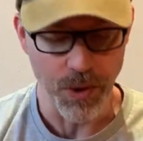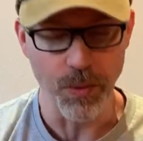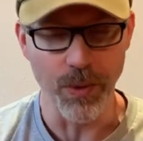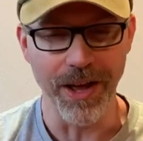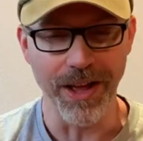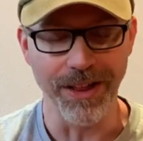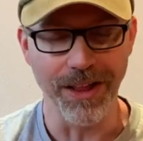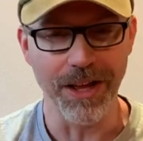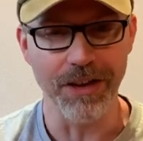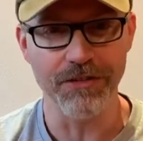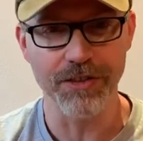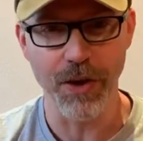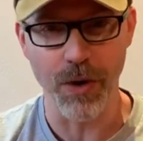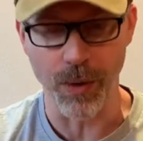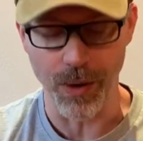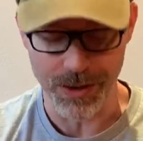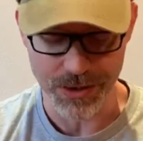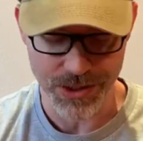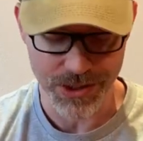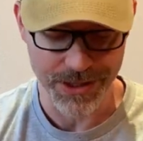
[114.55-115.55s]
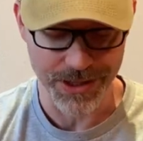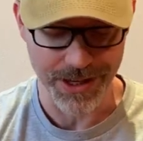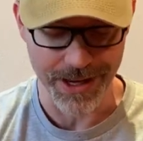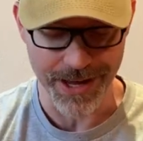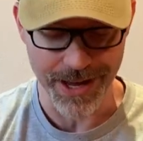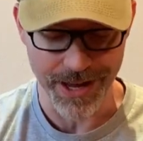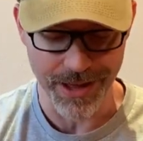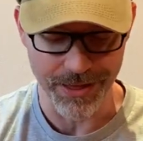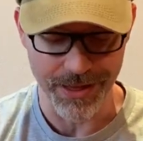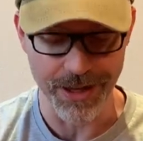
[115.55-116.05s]
Well, of course,
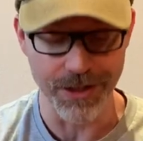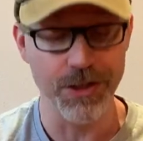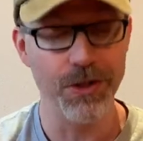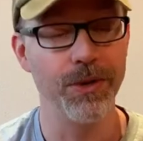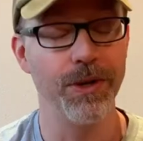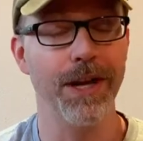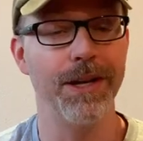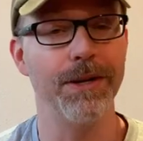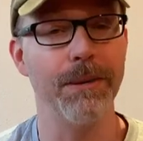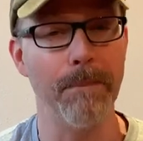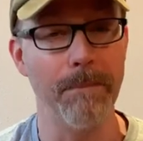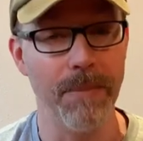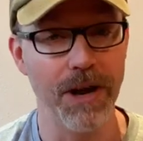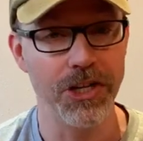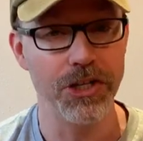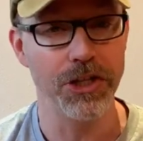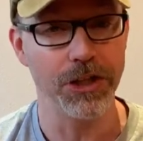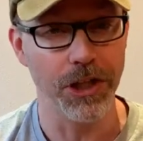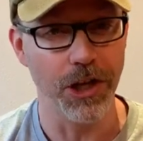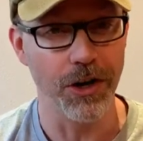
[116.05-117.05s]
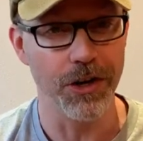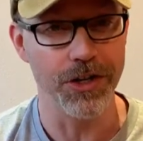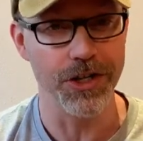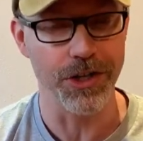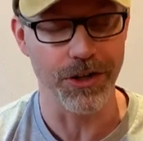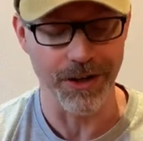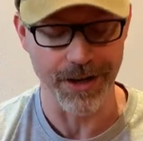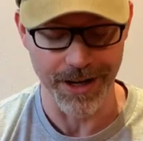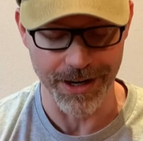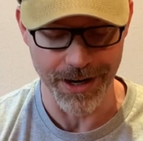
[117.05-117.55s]
uh, they do get much
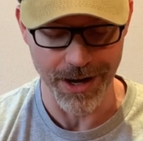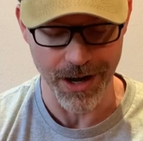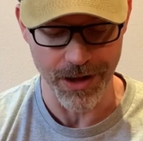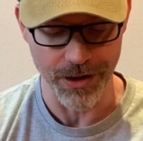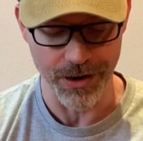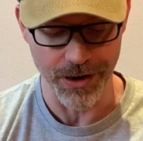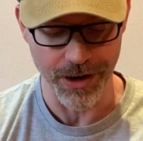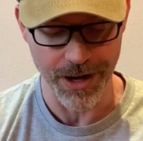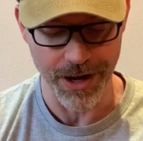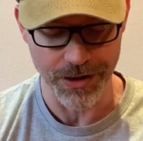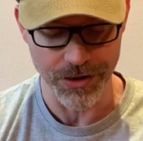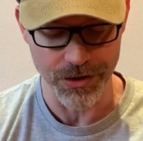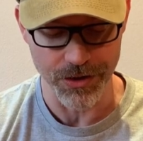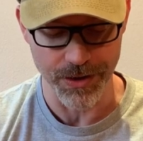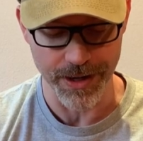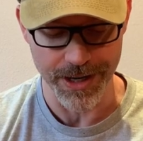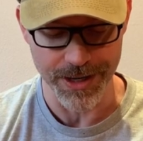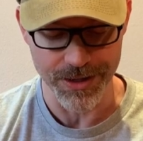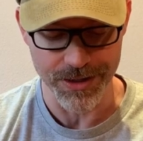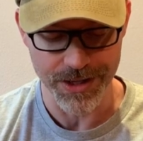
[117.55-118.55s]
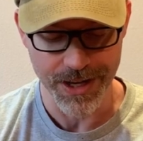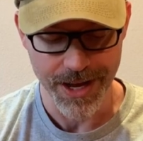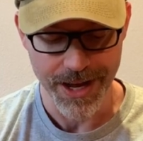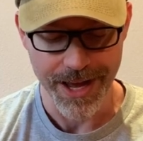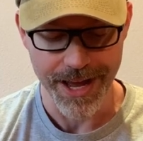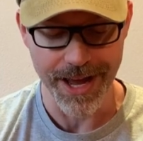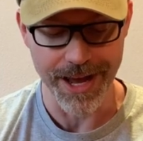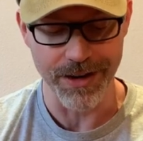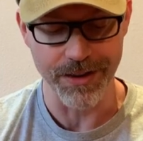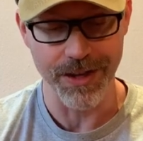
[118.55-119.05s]
larger in other countries,
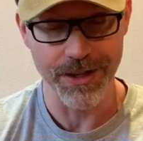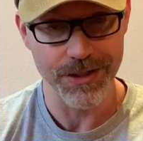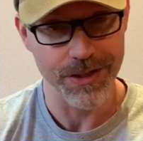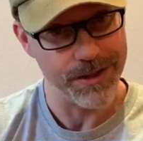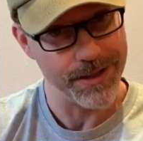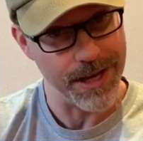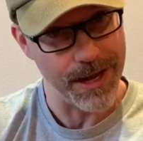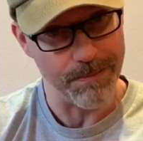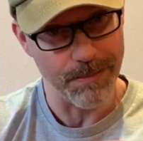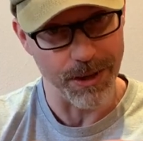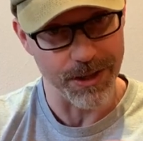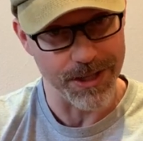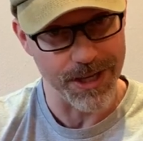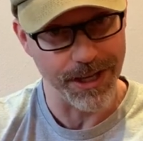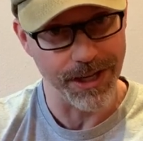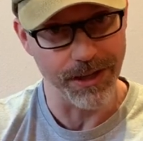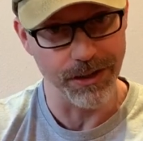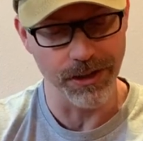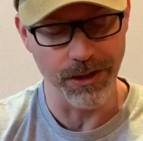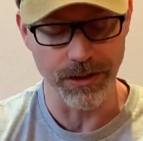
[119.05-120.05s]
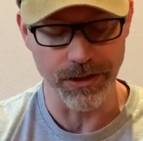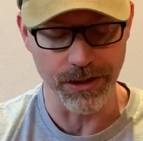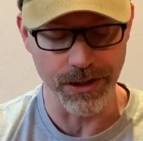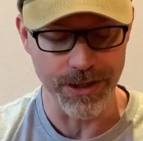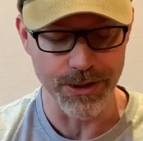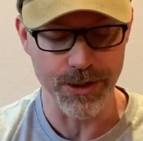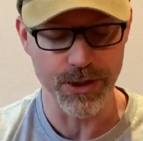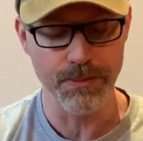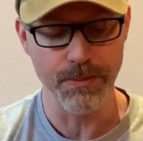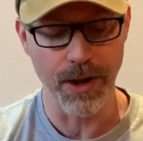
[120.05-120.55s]
and this is a
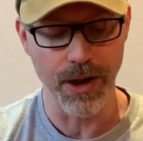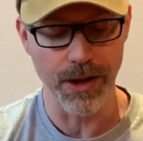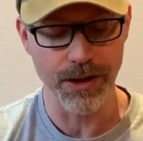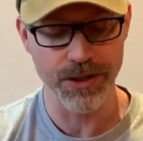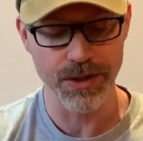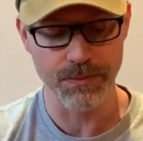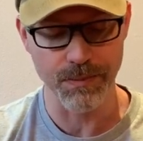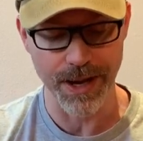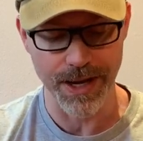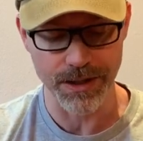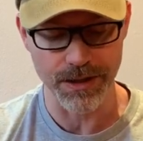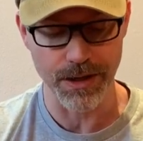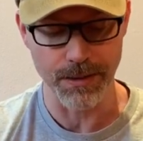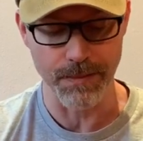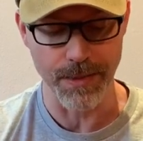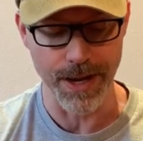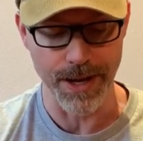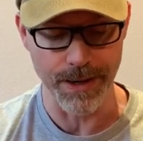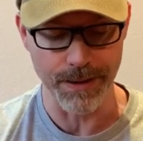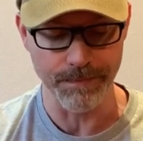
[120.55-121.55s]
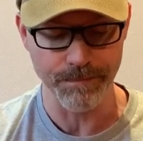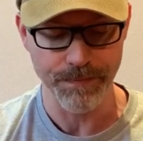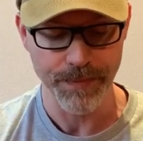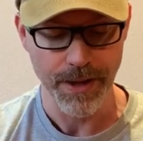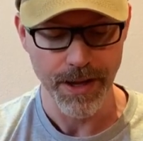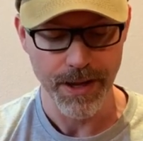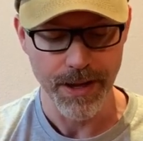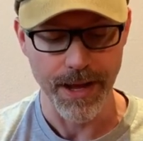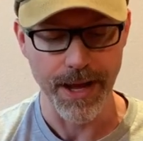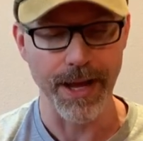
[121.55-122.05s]
particularly small specimen,
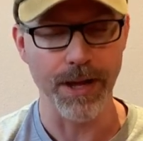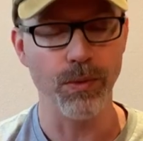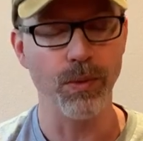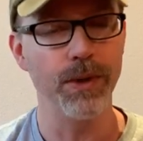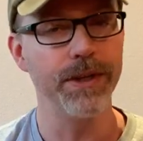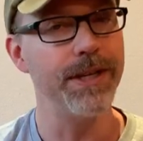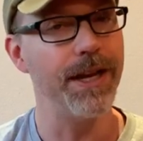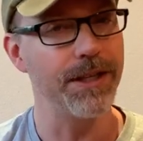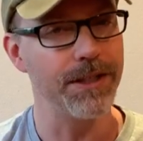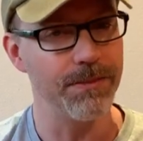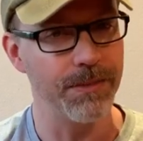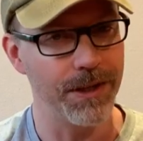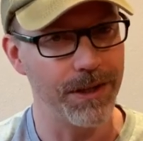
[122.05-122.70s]
and we'll take